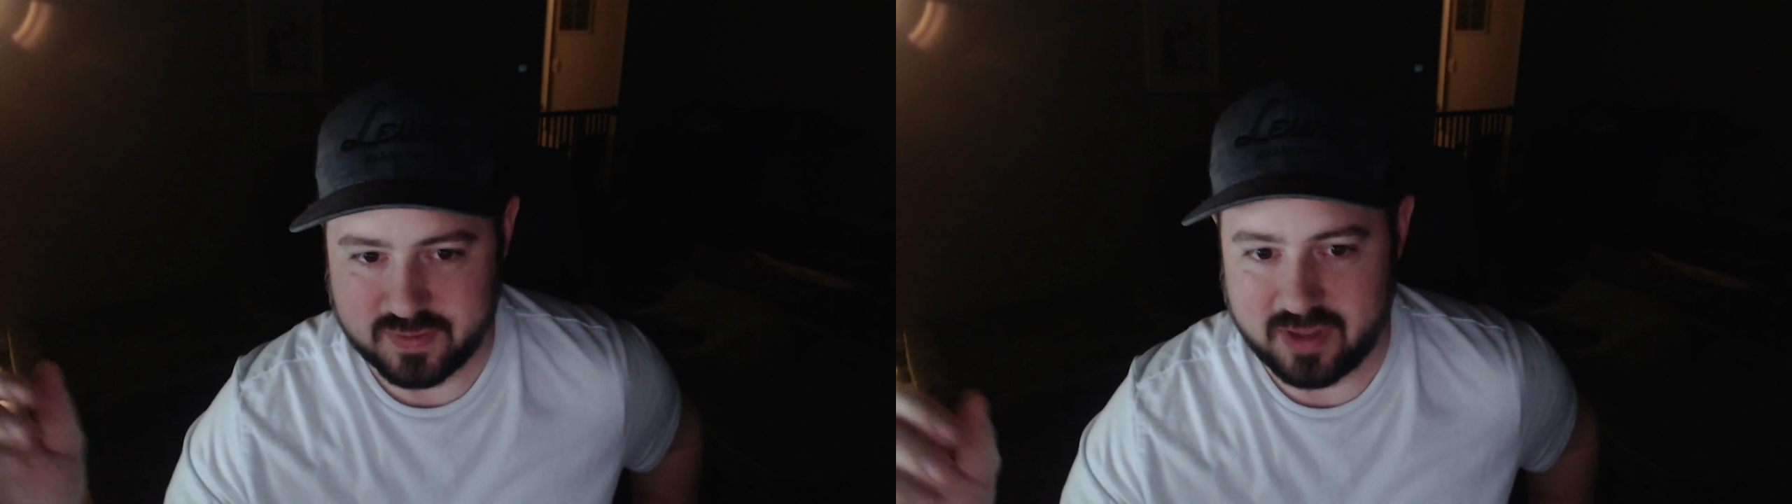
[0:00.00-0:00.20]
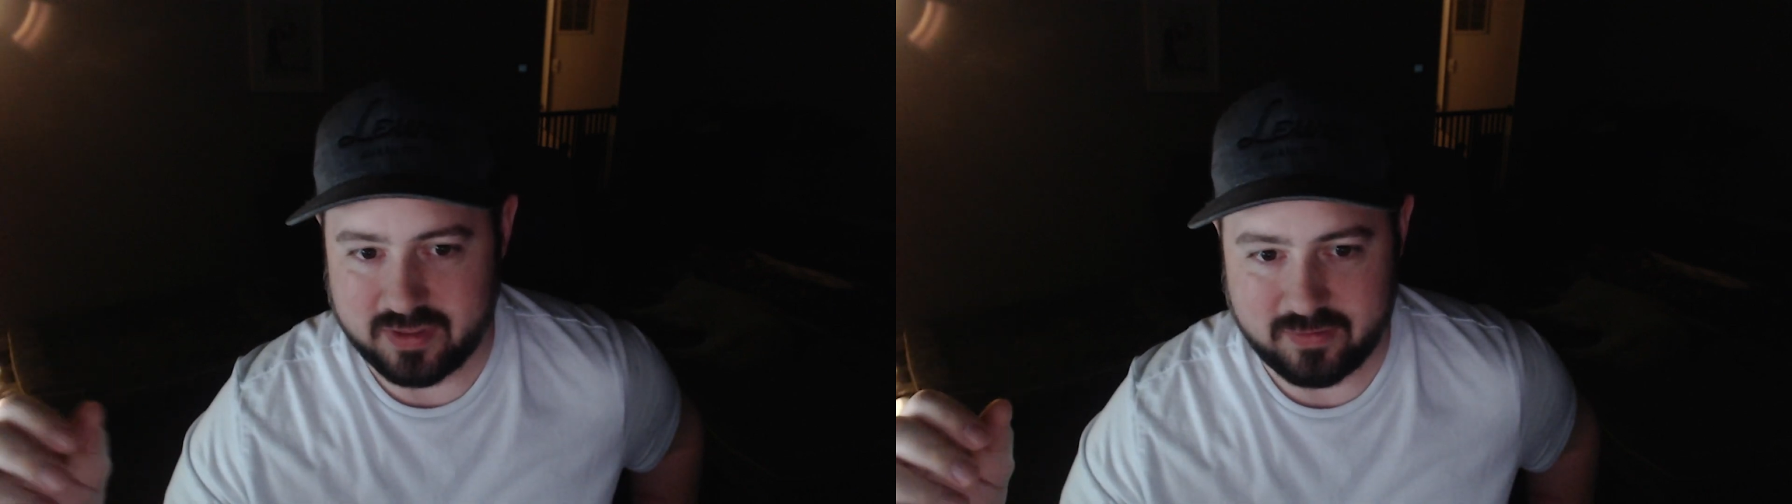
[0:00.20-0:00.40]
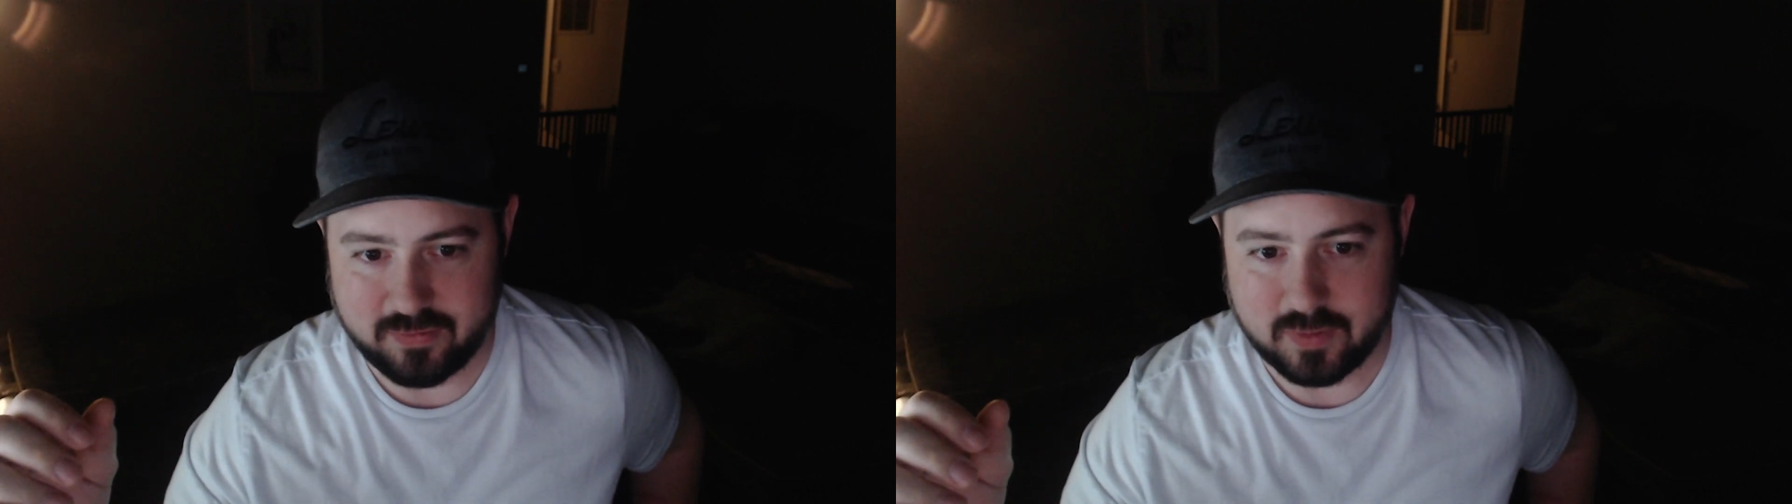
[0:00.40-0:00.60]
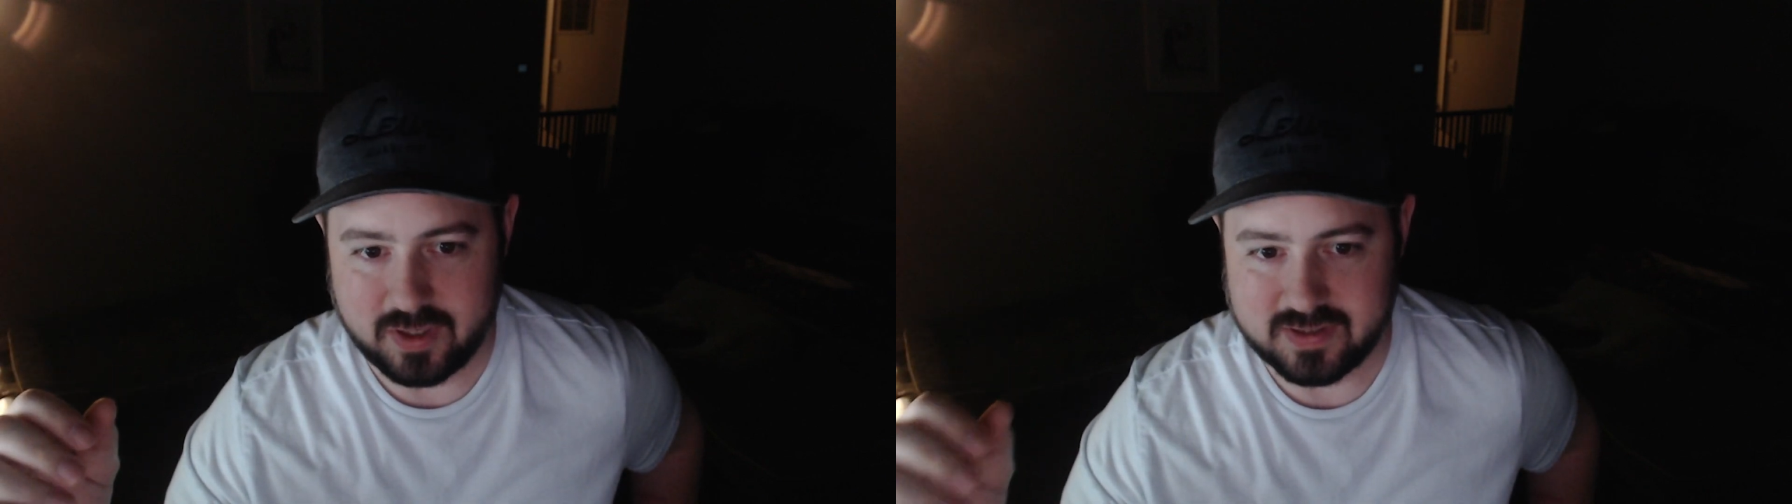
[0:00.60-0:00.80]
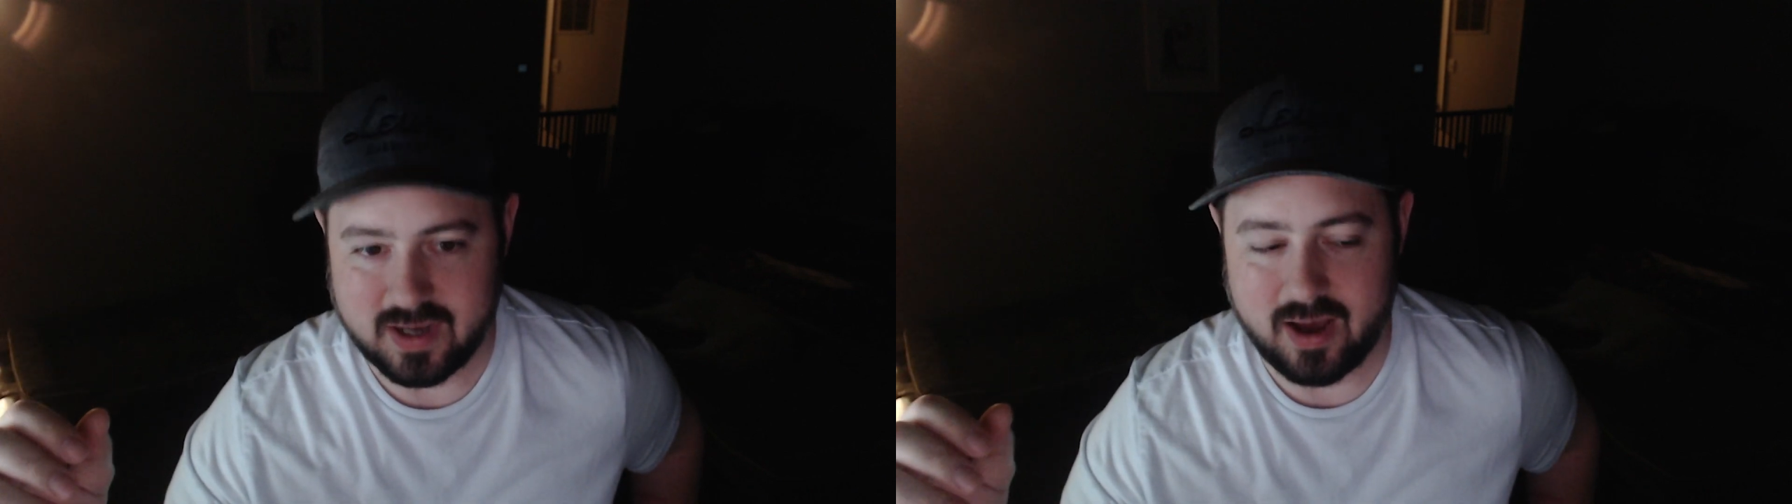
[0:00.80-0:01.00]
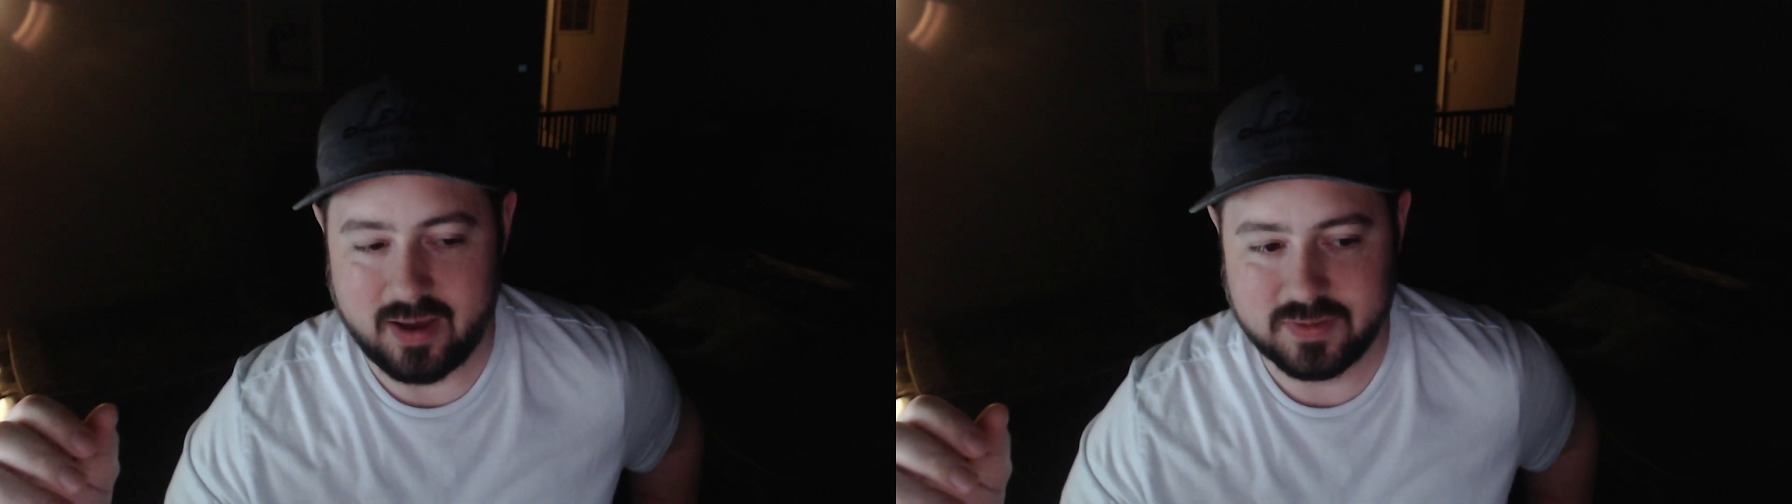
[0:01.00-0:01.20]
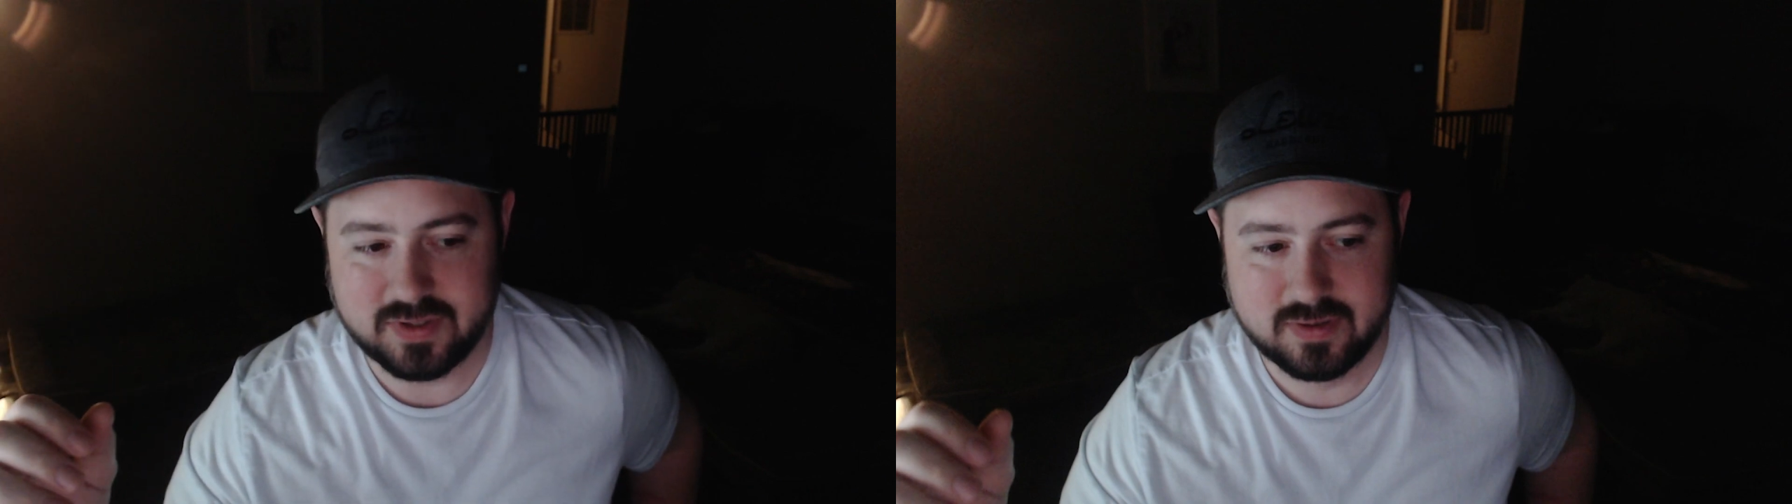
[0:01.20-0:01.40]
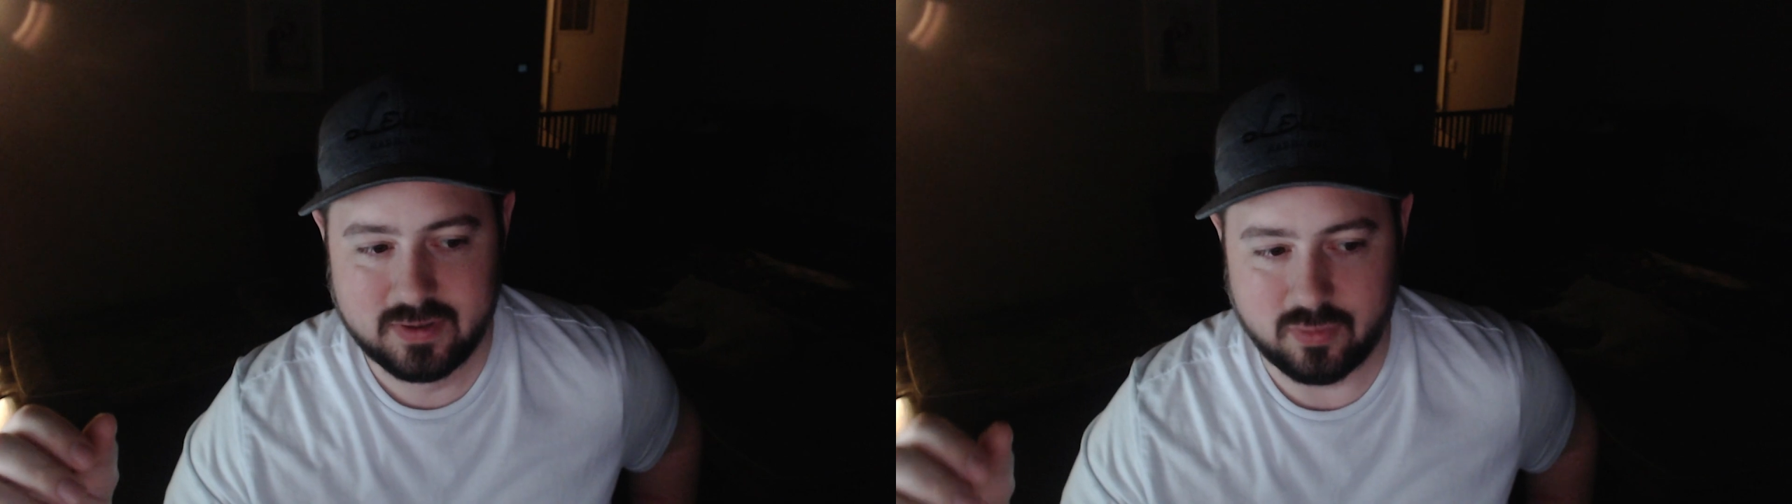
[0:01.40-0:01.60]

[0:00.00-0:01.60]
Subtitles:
method too many times